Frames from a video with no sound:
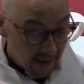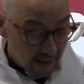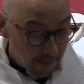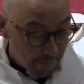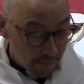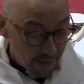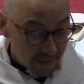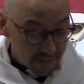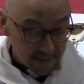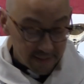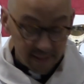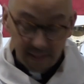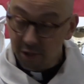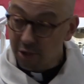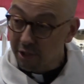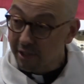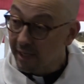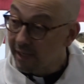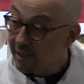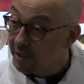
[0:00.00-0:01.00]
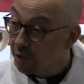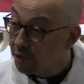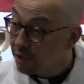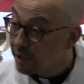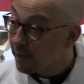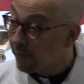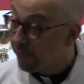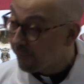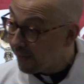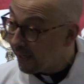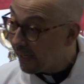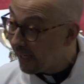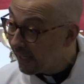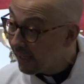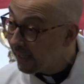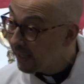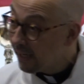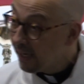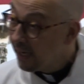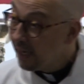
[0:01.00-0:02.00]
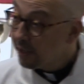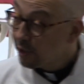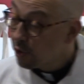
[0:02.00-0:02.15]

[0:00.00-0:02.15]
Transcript: Our pets teach us that. It's not just a feeling.